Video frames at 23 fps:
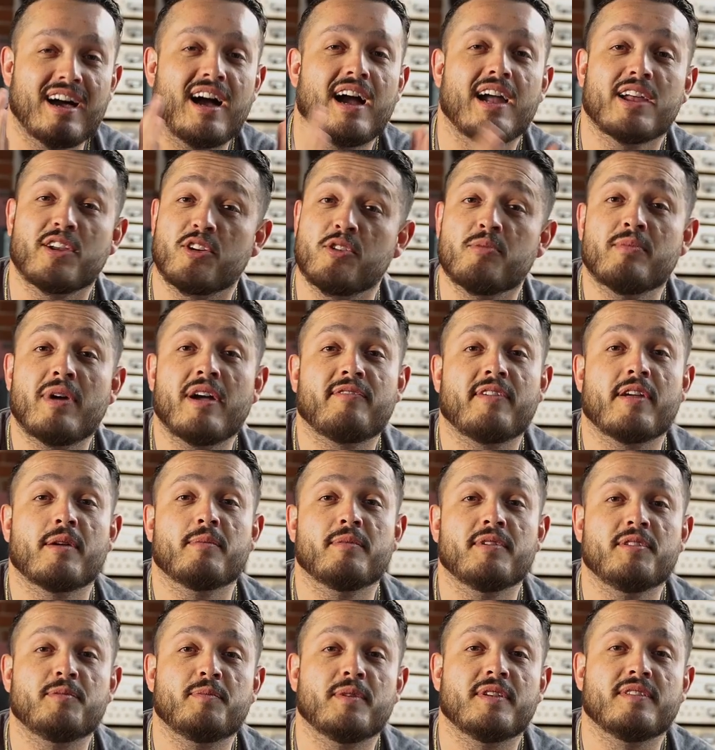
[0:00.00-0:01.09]
I grew my
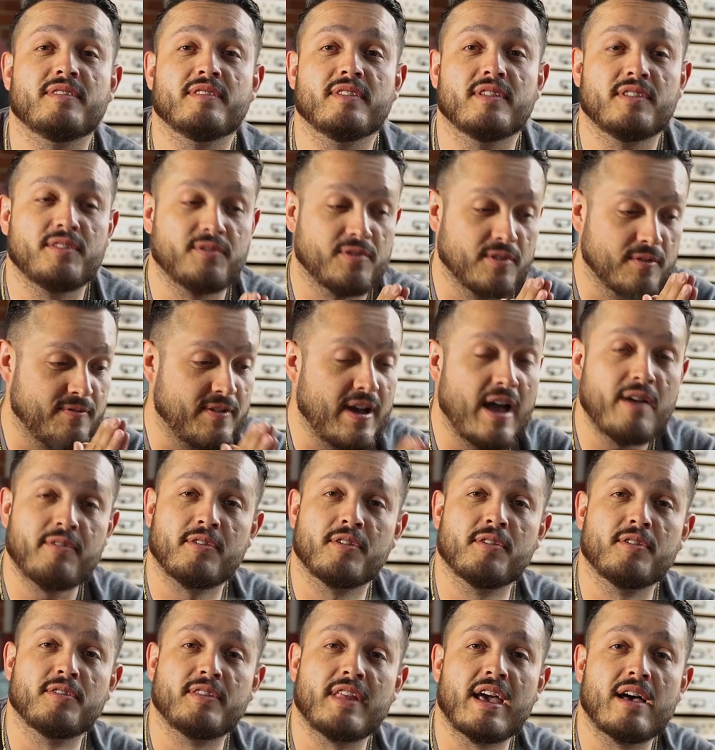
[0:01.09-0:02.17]
family's business from
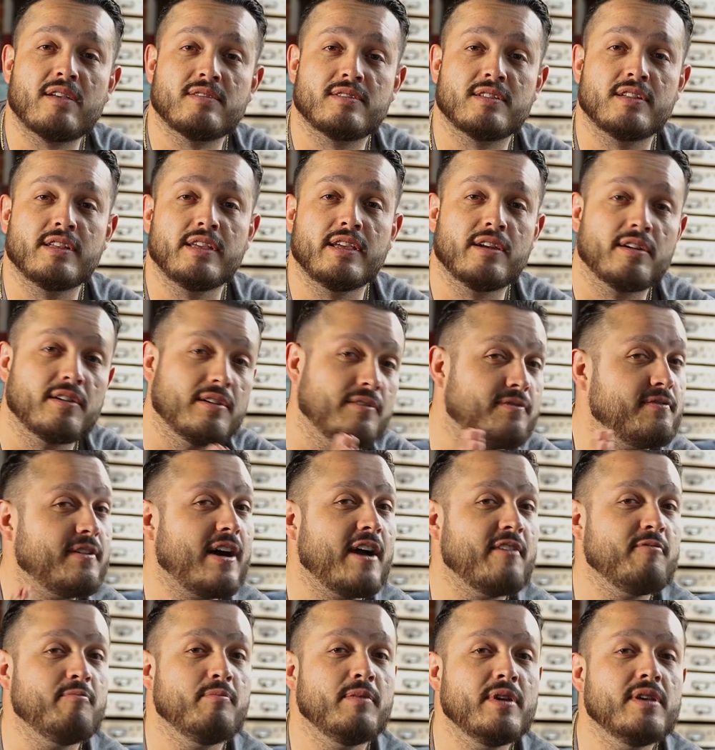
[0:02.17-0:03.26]
$500,000 a year to
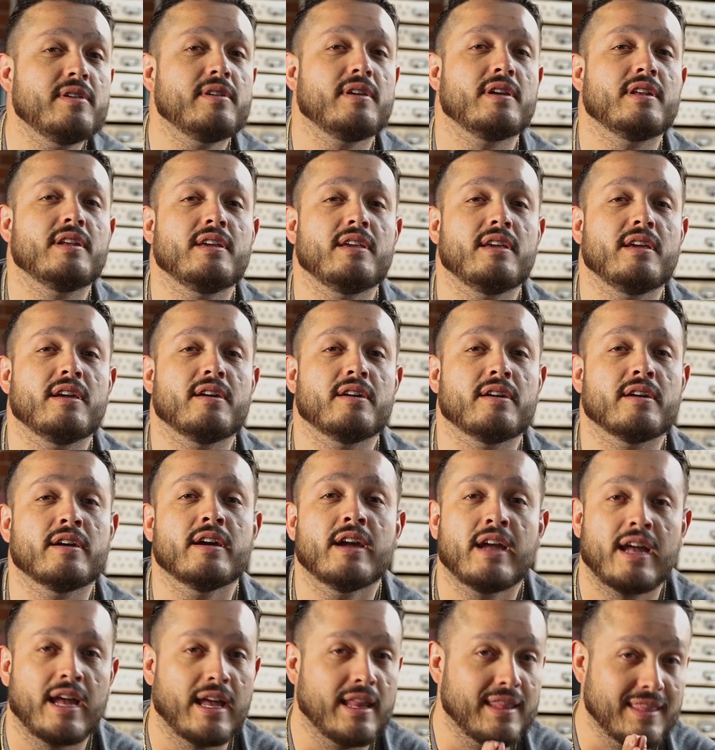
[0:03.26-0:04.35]
$5 million a year
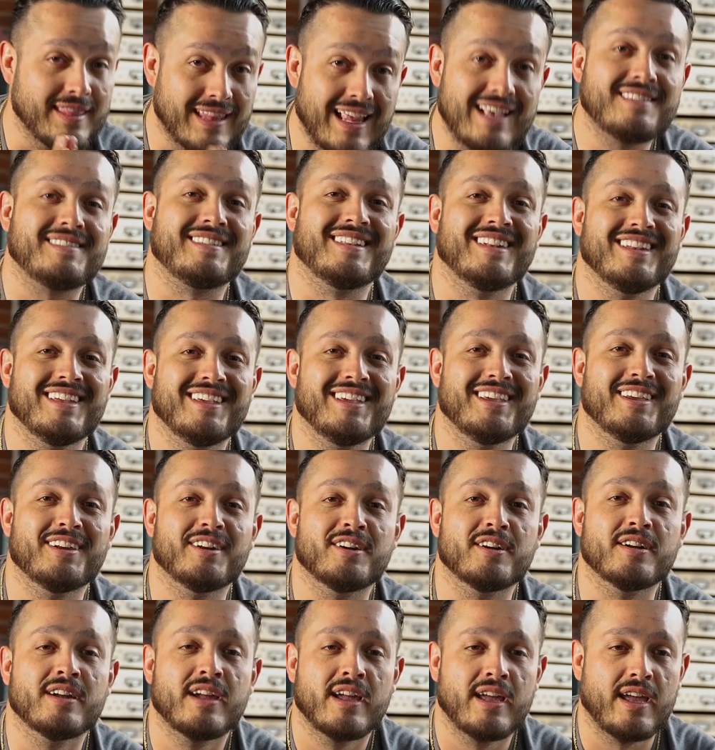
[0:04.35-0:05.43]
in less than a
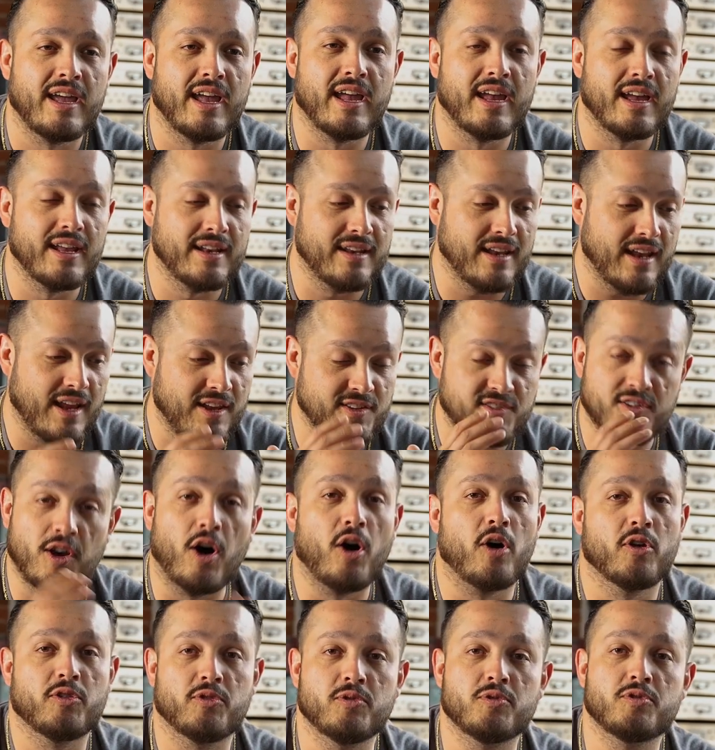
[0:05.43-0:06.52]
year, and it's
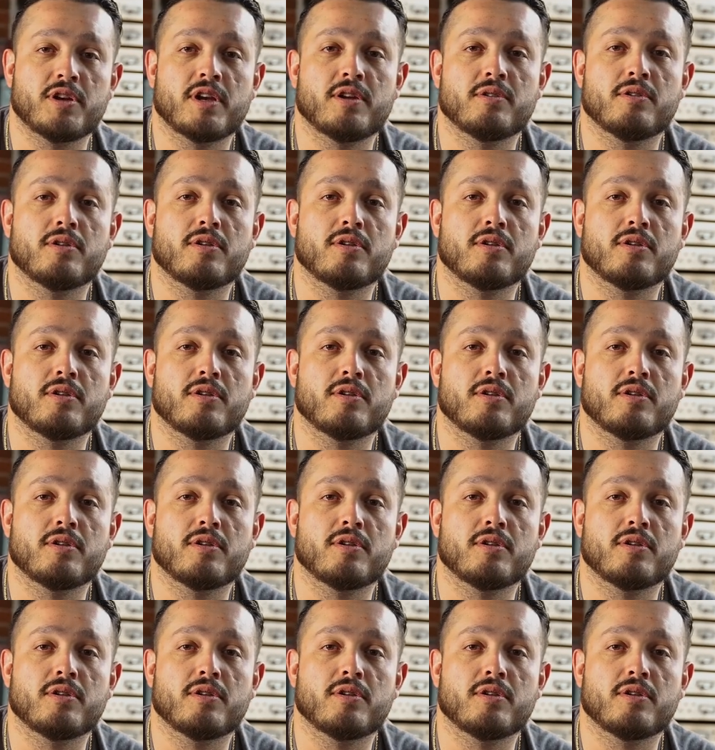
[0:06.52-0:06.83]
all through general